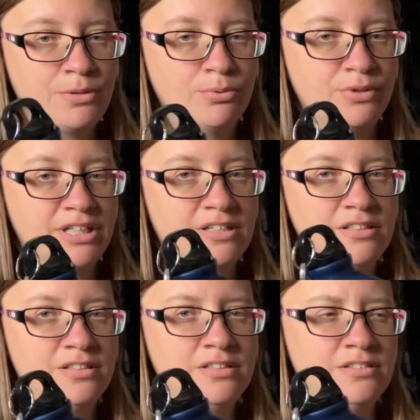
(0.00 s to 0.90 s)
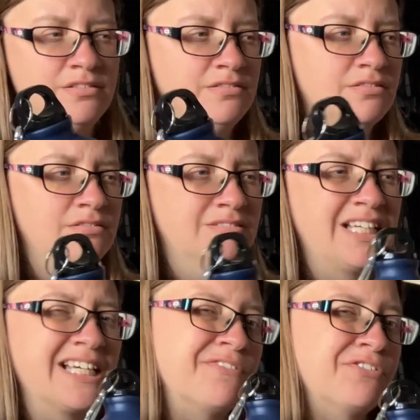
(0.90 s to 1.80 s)
point
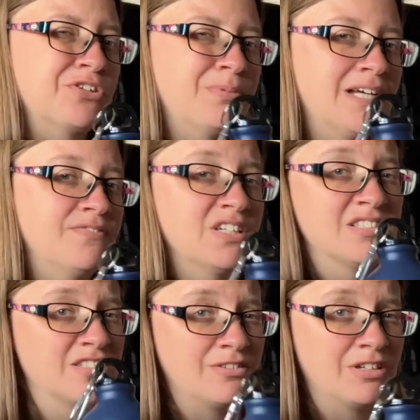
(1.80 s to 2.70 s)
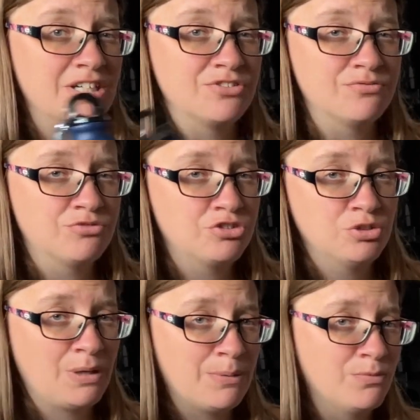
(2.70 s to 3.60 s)
taking three on the plane bus, so like two
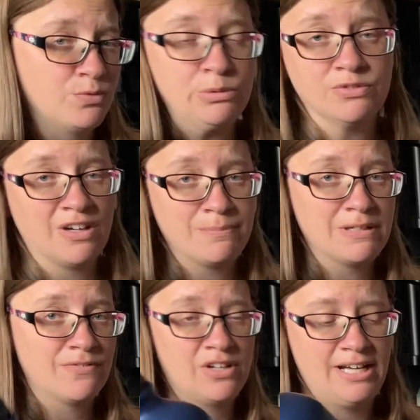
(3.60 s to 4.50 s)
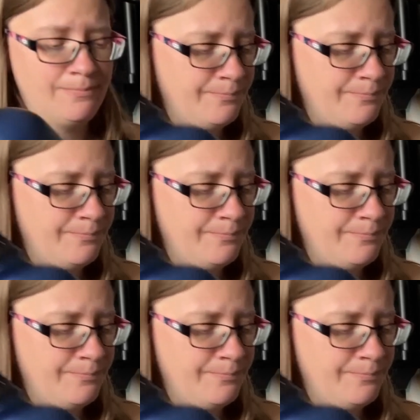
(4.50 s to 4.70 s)
hour 45 minute flight.